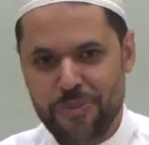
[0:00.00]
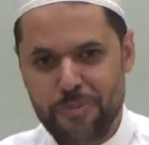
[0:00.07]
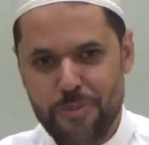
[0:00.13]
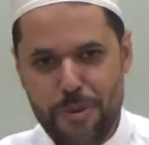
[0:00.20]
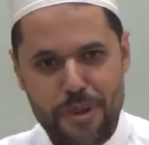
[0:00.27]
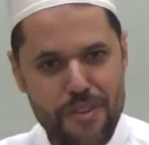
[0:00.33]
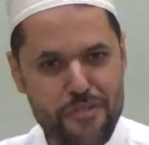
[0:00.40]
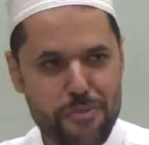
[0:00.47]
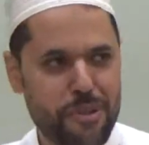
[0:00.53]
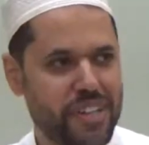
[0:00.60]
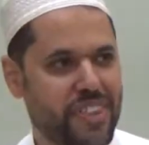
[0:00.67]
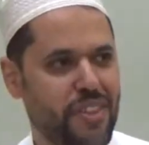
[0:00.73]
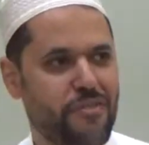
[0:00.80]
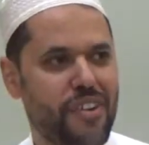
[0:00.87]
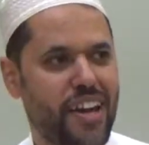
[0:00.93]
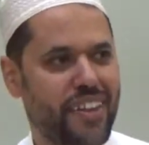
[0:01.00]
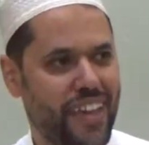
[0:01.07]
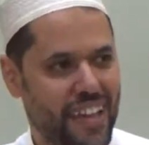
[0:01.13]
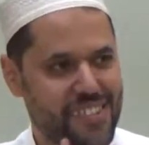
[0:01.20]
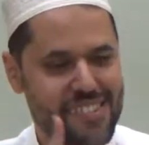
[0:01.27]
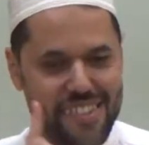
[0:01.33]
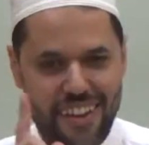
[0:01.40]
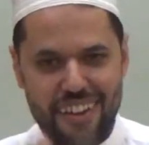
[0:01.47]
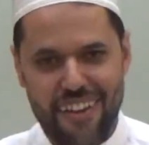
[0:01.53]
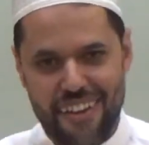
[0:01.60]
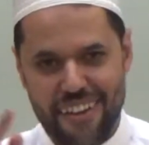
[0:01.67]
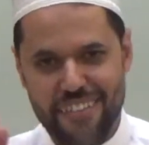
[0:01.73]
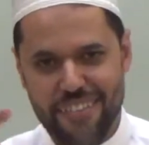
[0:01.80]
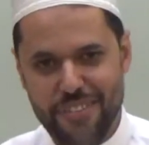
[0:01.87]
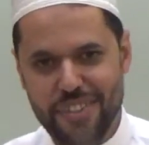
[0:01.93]
Maybe everybody in the van has
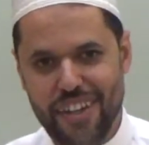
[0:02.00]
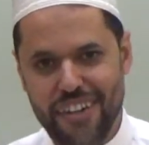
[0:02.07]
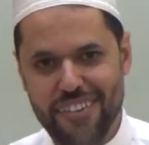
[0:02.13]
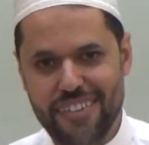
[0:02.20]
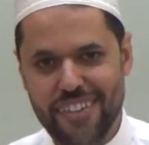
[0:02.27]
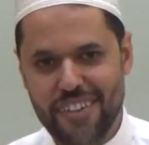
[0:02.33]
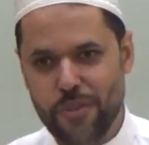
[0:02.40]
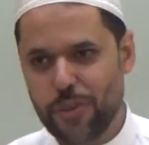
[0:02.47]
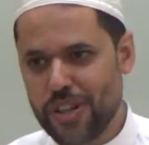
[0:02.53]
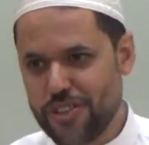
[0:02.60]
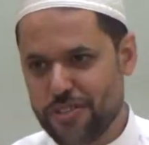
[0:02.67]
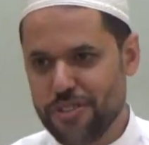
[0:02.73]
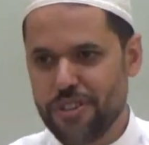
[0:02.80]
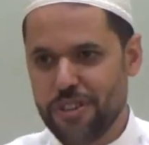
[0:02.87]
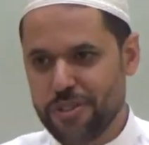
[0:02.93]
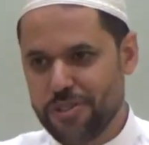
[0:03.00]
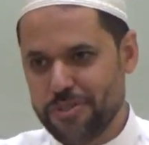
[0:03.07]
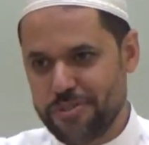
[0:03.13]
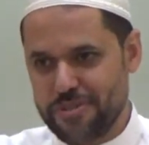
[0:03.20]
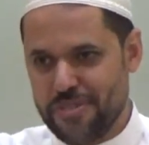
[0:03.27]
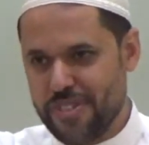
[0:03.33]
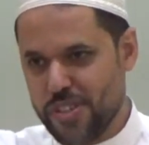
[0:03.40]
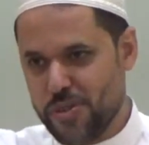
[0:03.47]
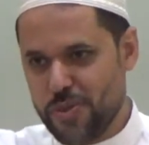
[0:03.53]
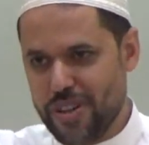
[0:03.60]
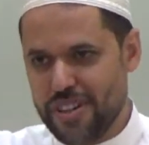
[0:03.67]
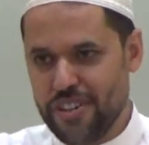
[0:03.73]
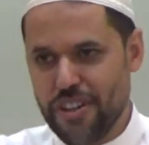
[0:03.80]
a good idea where to go this way.